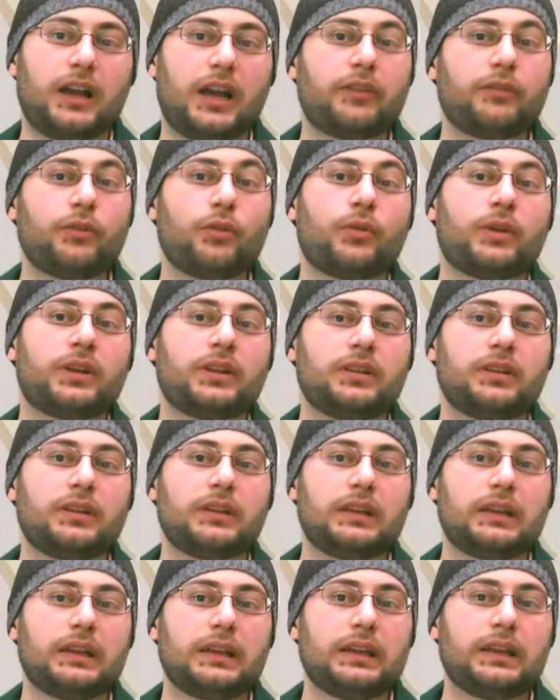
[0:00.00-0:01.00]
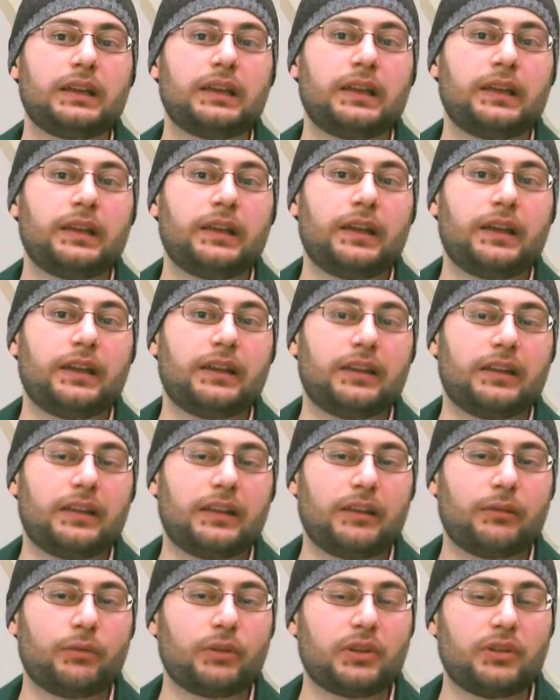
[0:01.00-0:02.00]
I have no one. And
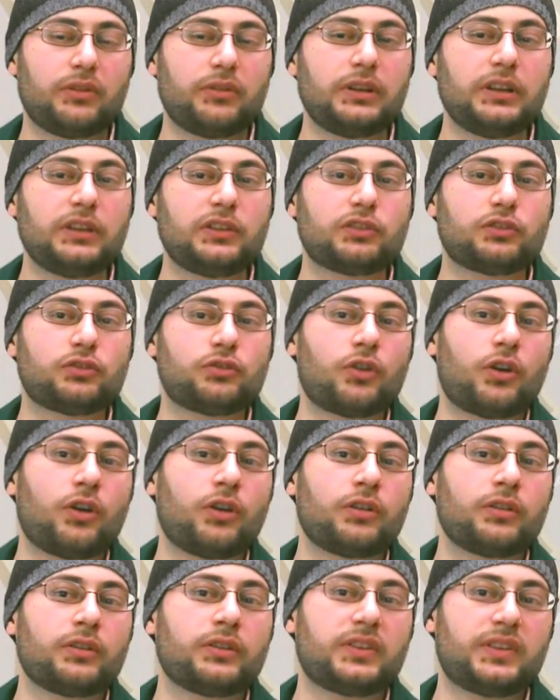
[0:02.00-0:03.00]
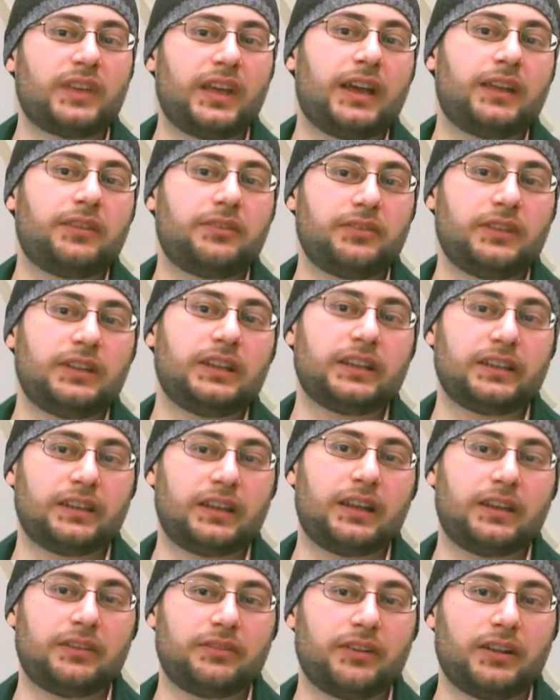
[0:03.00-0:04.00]
it was a really strong, sad feeling
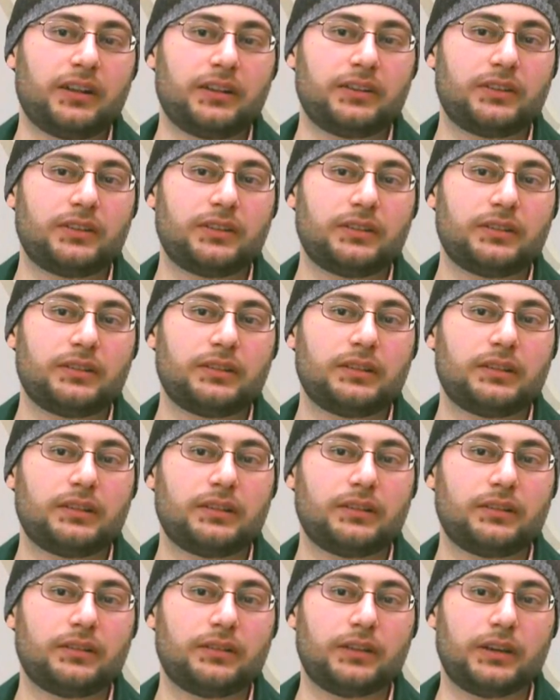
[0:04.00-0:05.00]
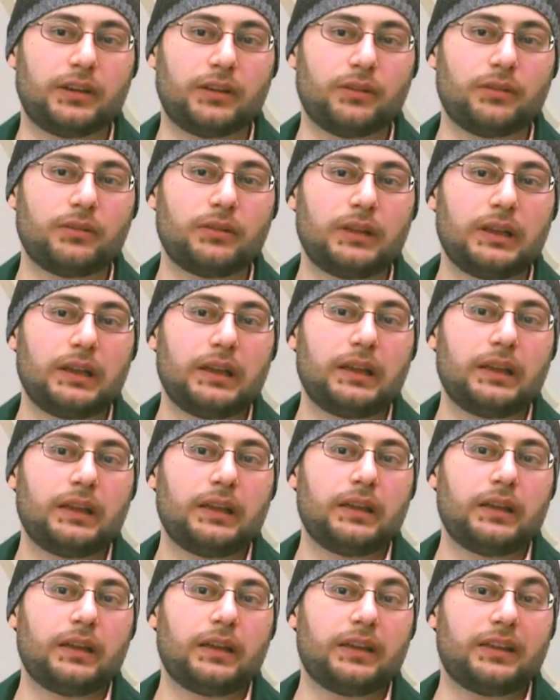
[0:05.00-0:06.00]
that I felt, you know?
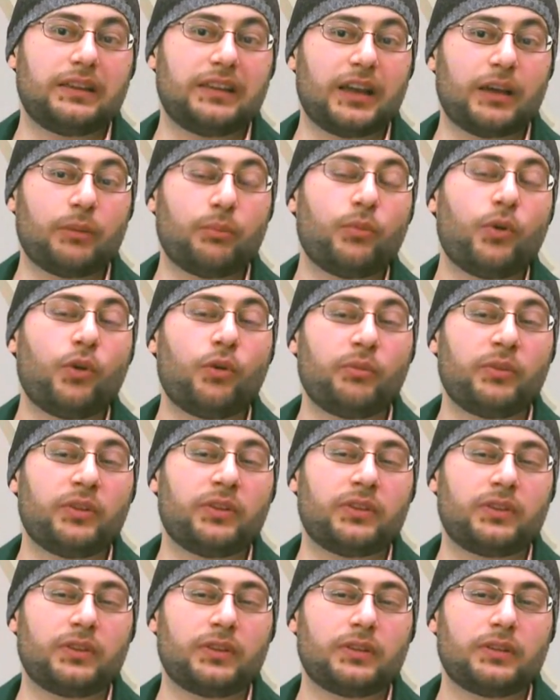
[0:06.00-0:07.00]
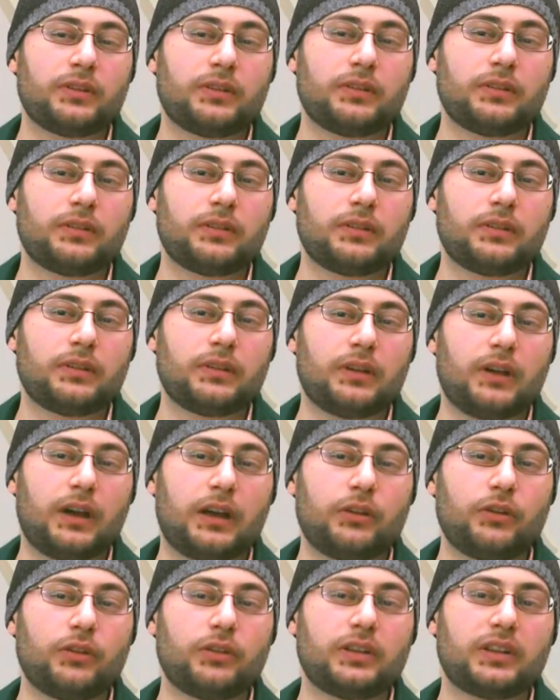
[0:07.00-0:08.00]
And that moment,
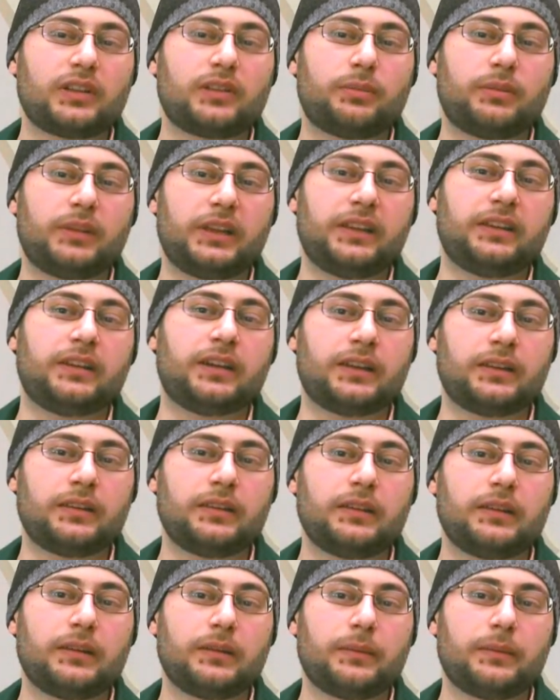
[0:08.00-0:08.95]
I don't know how to explain that.